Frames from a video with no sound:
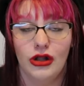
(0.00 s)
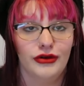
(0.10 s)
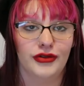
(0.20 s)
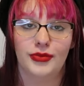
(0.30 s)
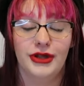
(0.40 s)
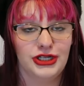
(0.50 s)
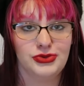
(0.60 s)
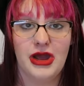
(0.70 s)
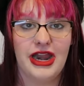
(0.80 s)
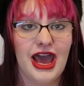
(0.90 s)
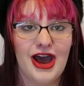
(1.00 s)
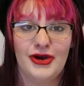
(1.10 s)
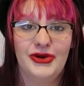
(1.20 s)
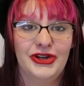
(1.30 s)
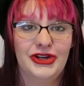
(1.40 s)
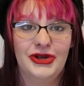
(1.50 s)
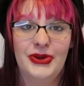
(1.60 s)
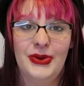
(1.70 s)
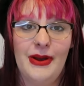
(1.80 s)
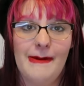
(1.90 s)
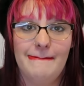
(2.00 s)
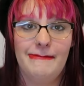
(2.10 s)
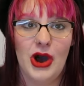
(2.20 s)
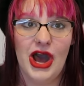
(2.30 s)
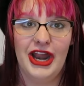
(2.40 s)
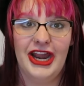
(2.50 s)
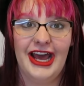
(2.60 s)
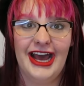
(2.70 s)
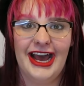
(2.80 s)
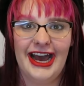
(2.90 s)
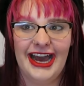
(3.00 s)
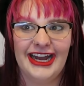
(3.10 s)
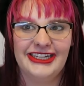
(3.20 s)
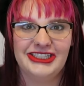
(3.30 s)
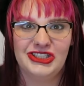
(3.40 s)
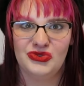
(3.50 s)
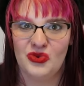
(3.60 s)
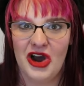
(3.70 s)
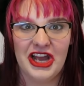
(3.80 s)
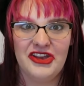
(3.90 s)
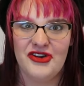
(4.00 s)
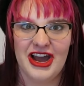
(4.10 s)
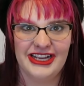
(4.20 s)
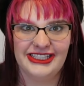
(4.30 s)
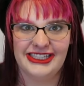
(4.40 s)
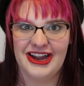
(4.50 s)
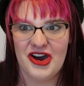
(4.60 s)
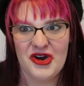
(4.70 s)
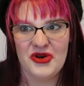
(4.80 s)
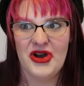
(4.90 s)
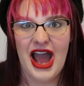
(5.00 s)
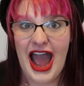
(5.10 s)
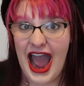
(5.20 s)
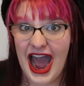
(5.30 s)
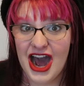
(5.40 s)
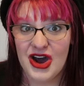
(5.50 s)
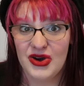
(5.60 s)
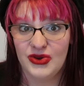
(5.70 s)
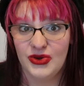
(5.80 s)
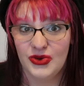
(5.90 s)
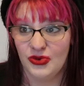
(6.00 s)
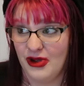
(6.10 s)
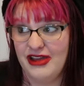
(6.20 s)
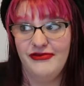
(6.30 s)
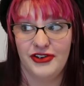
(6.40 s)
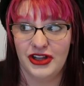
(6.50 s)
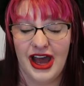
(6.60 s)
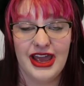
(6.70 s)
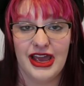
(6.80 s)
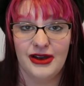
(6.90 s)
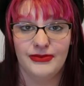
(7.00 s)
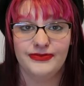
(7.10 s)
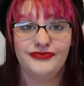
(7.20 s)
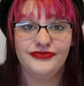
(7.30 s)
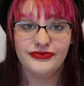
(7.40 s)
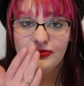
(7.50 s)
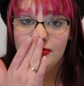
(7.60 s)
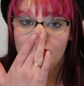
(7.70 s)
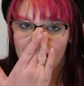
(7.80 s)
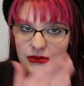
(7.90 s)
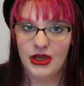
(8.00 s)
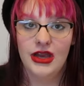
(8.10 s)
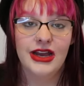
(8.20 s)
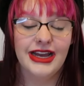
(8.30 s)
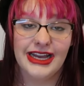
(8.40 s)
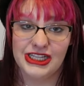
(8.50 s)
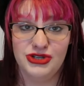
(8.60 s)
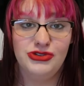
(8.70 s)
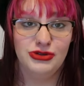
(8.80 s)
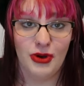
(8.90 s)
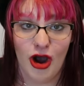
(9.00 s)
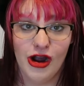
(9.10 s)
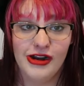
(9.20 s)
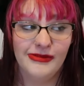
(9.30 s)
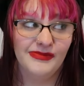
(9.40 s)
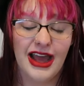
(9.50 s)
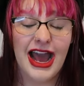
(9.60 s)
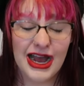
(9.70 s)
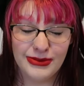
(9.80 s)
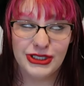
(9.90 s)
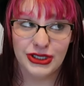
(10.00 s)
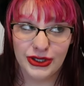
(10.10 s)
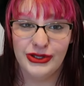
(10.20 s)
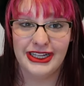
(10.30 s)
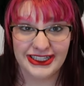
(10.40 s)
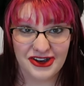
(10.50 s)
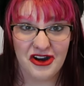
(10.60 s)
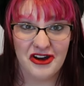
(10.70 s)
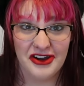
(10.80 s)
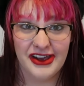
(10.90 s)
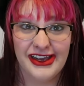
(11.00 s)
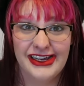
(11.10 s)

all over the place right now. But I just want you guys to know how grateful I am. Is YouTube hard? Absolutely, it's hard.